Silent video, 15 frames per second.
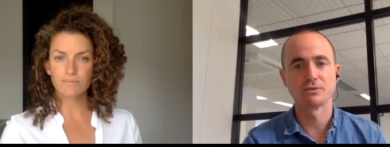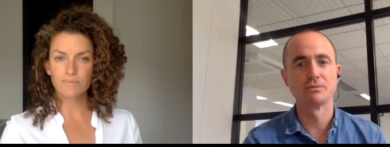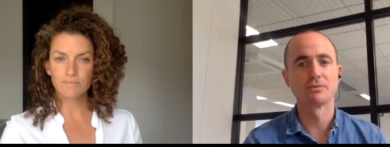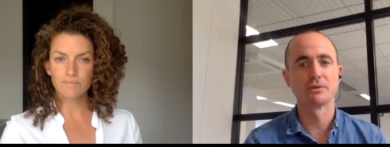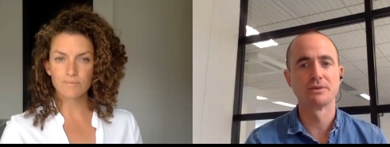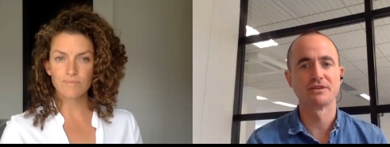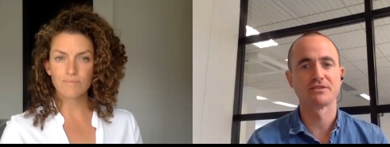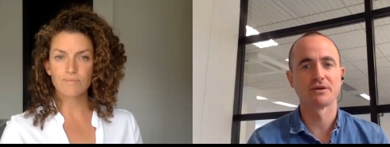
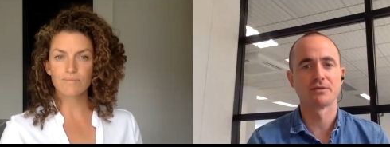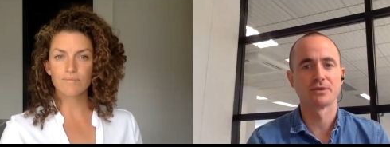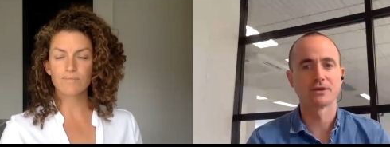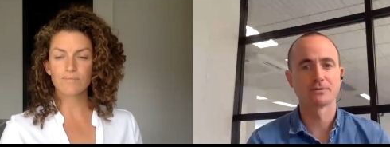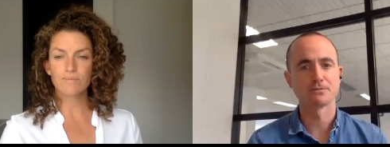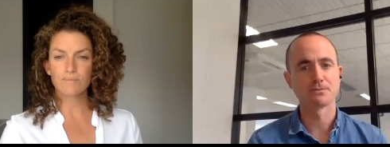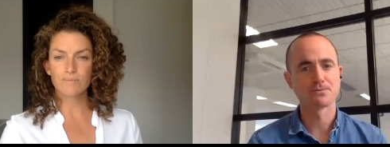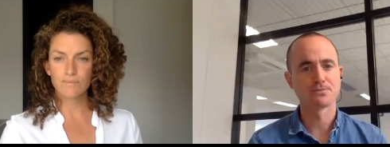Speaker 1: implement something.
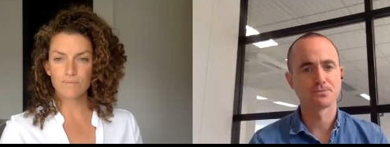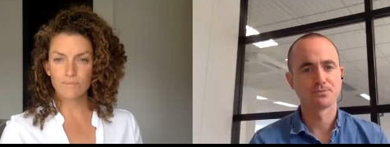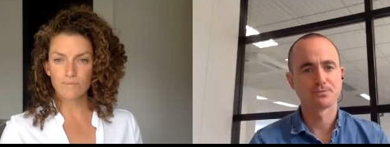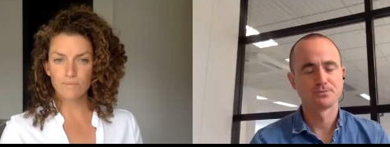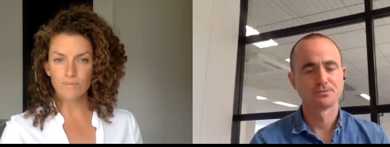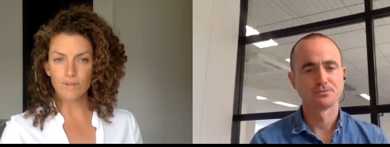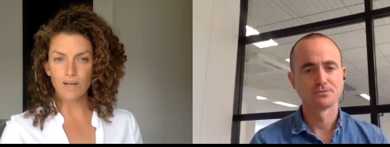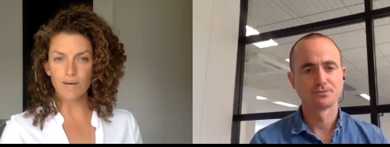
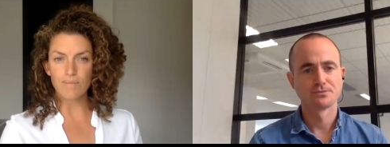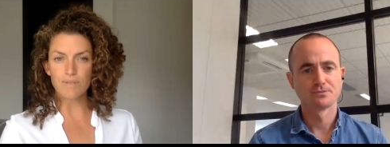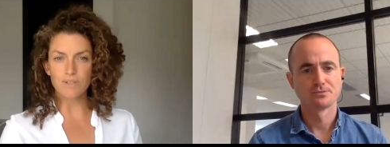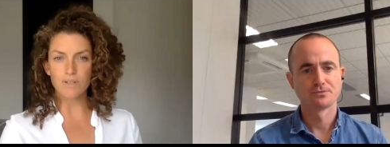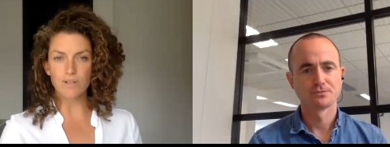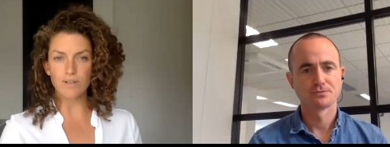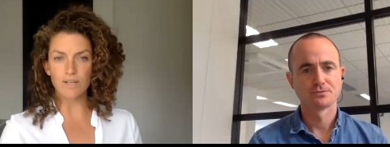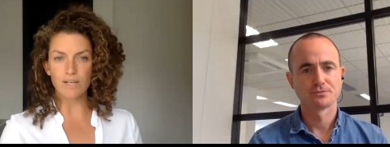
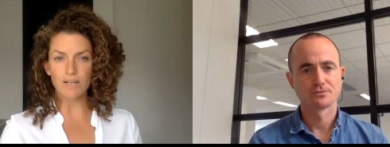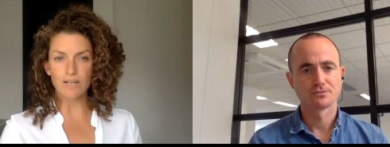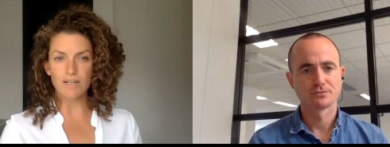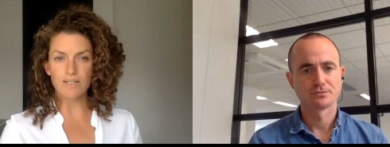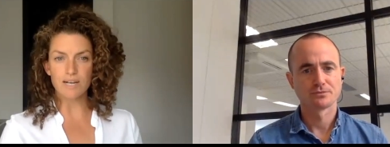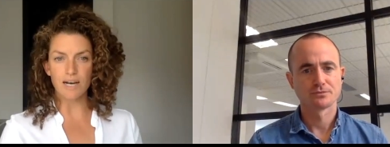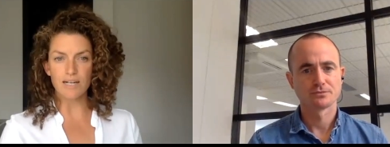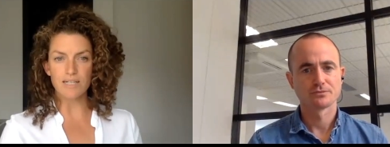
Speaker 2: Absolutely.
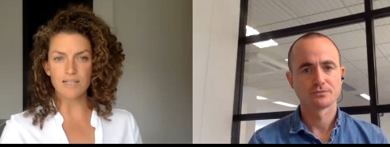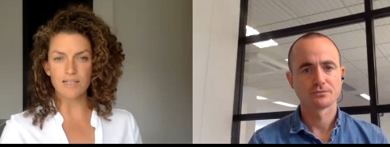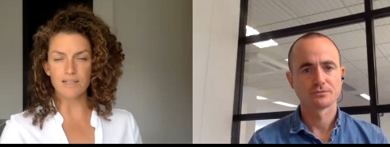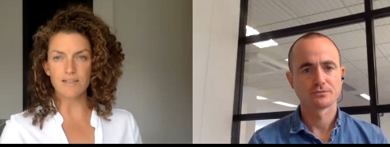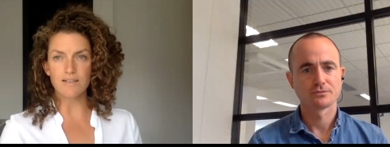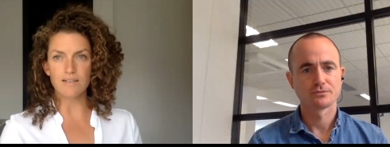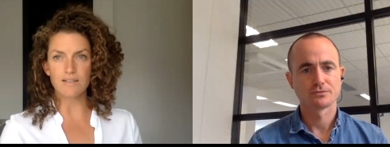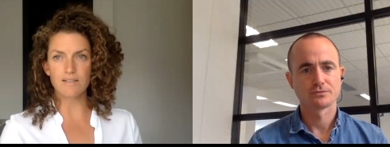Data
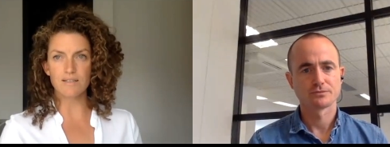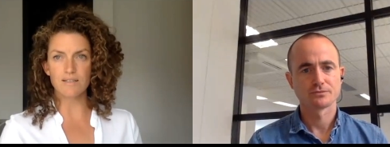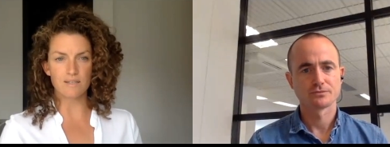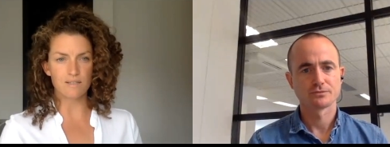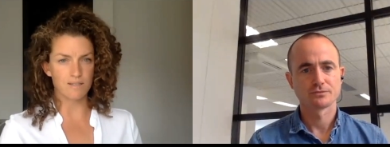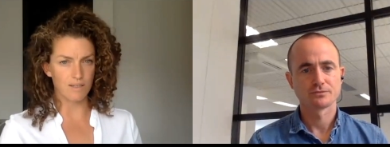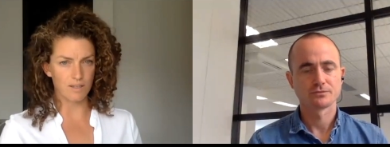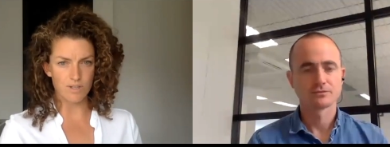is
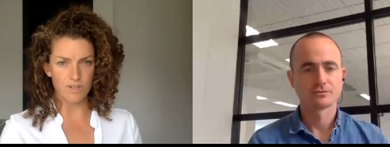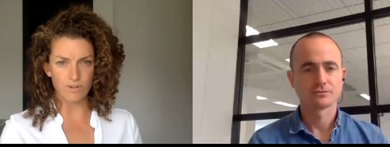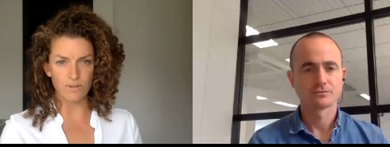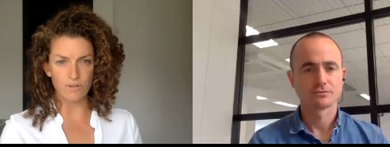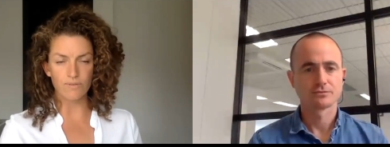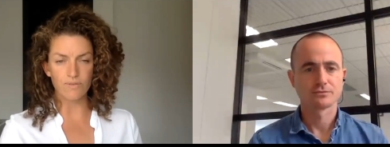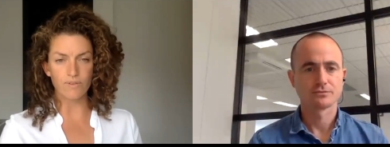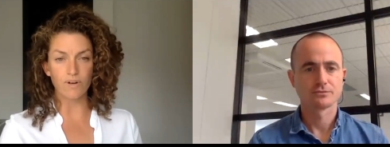
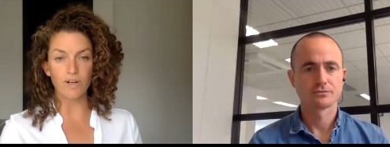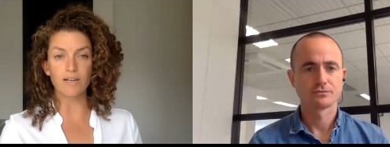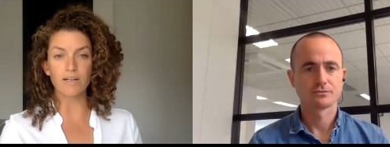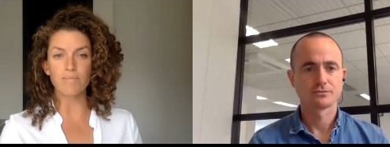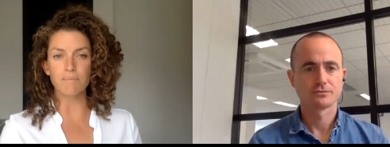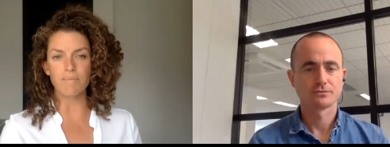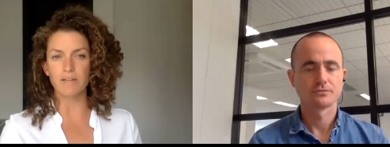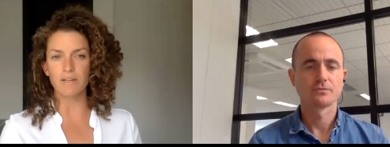essential for
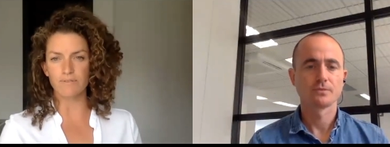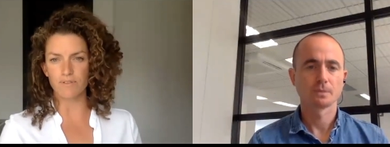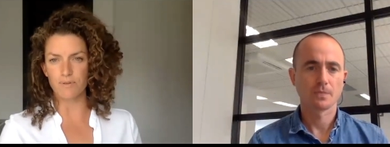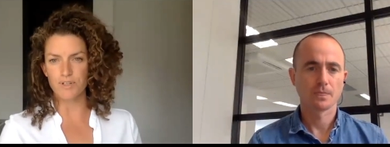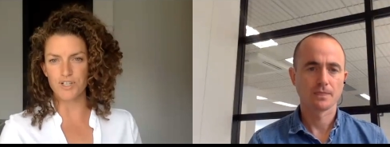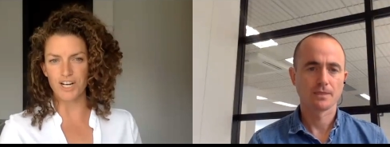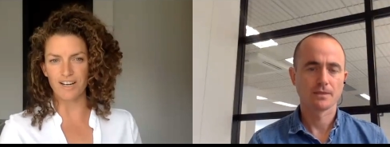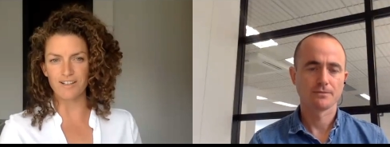any
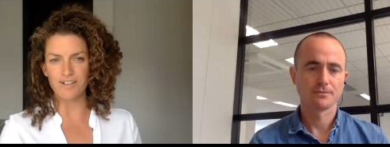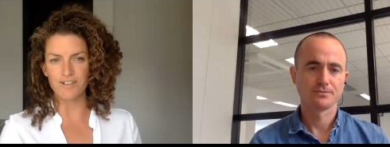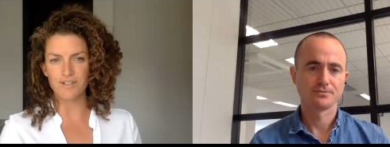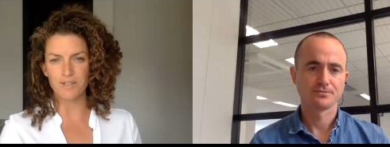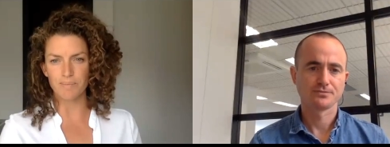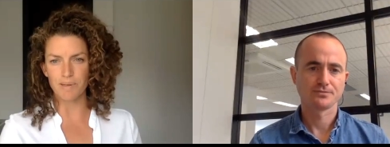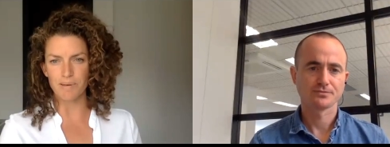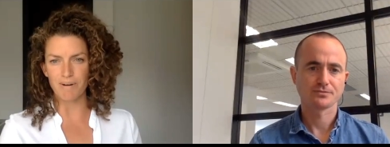meaningful
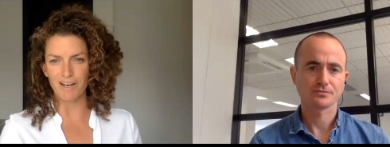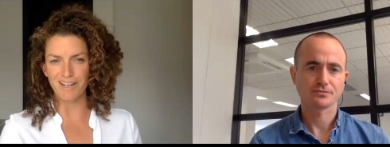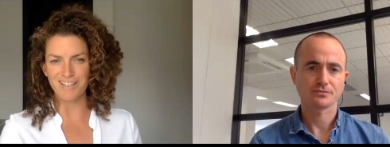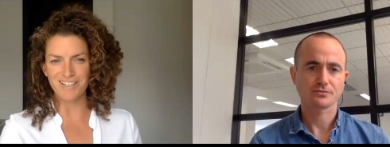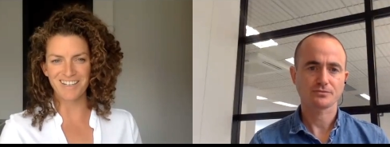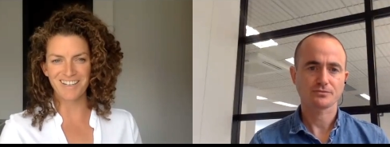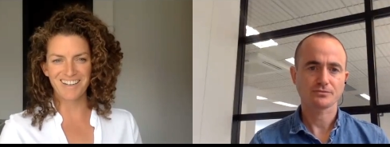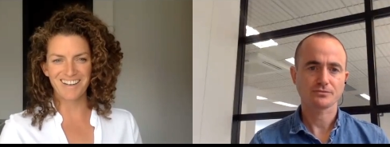change to be made.
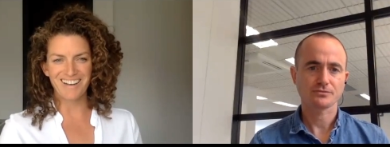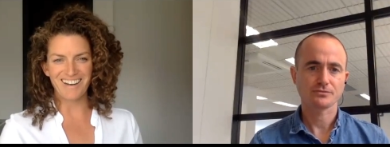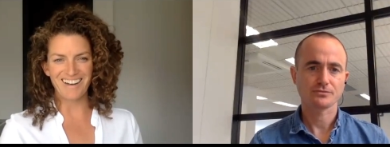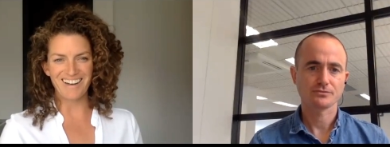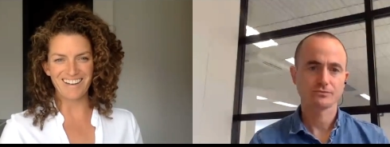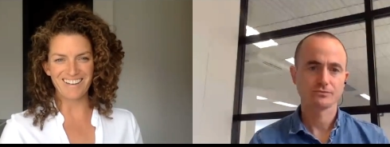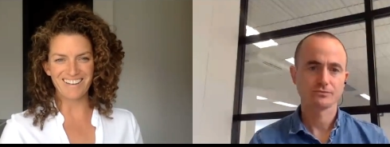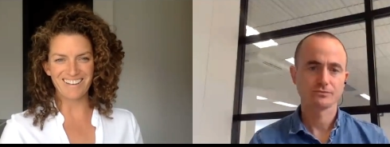
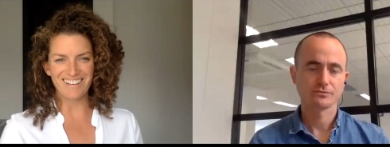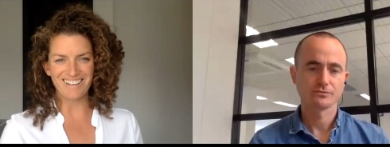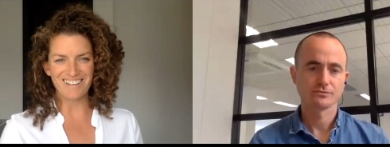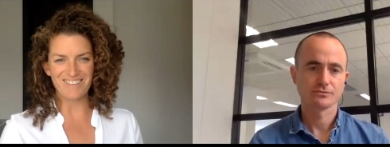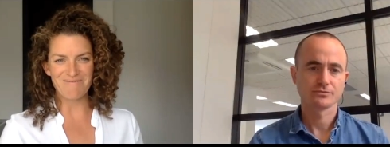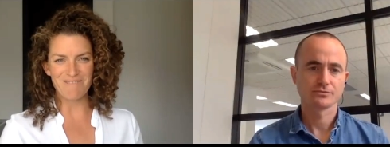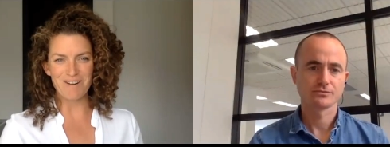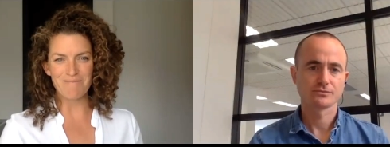Uh,
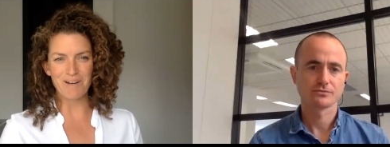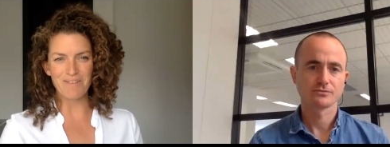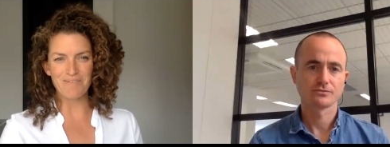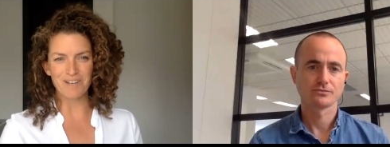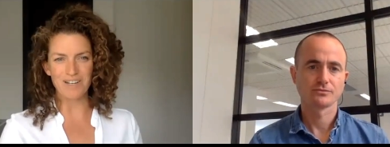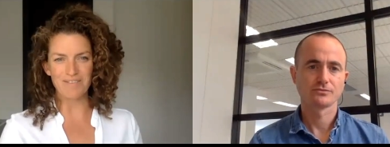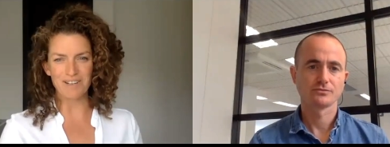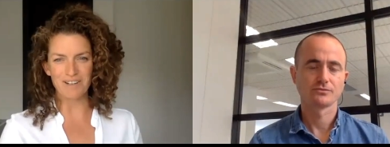one of my
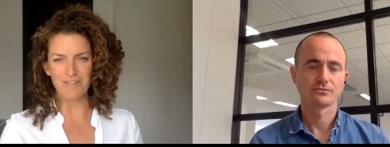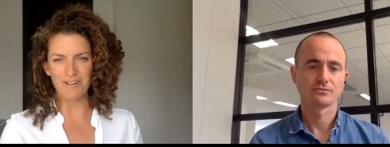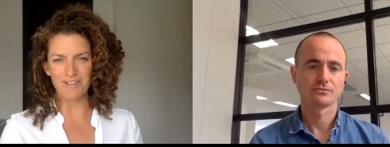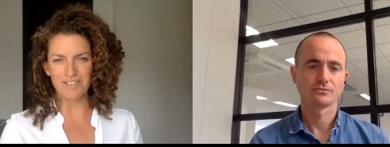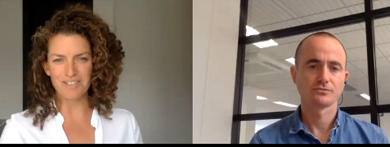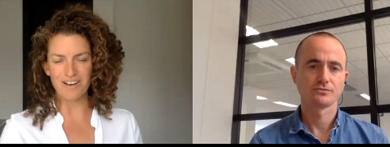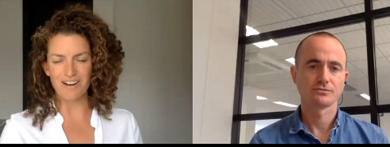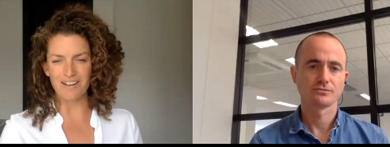favorite
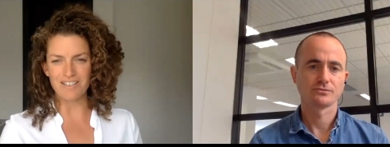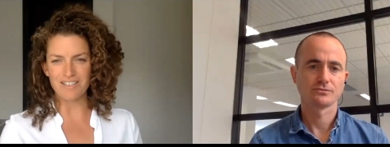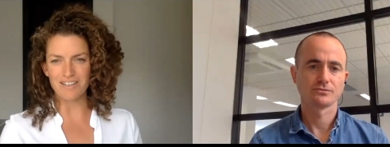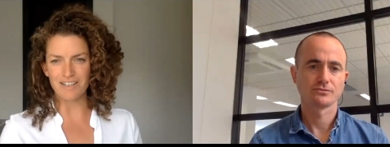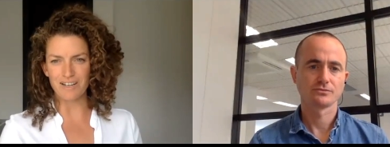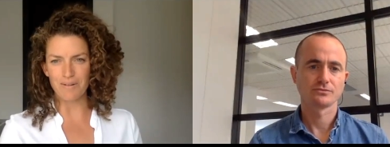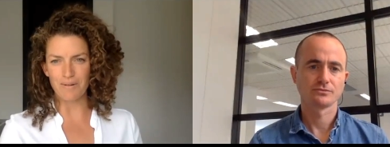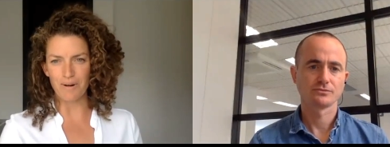quotes, the
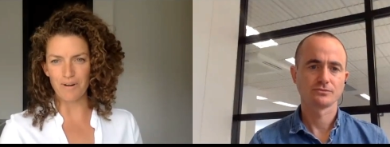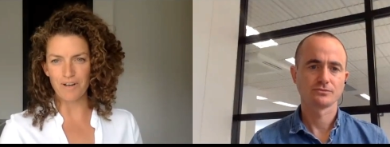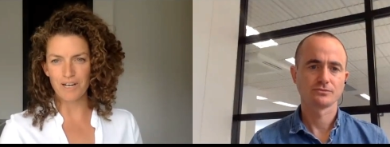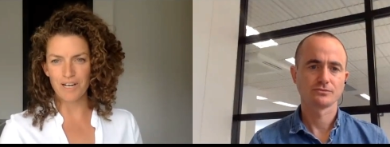Einstein quote,